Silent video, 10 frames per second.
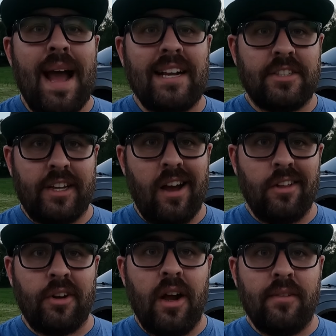match the
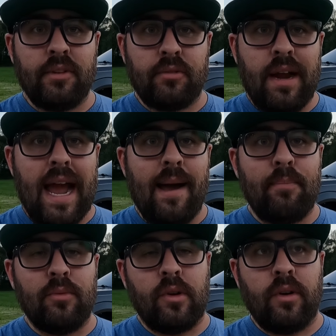color of the
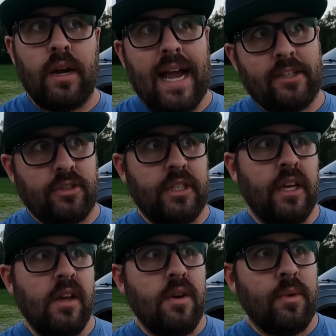wrap, or actually
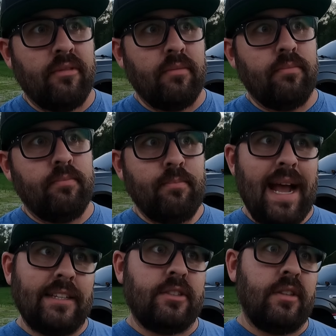we
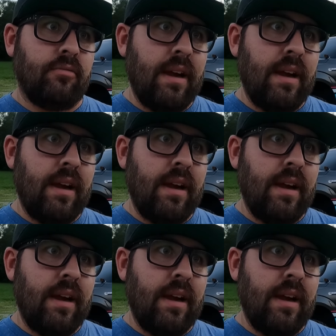matched the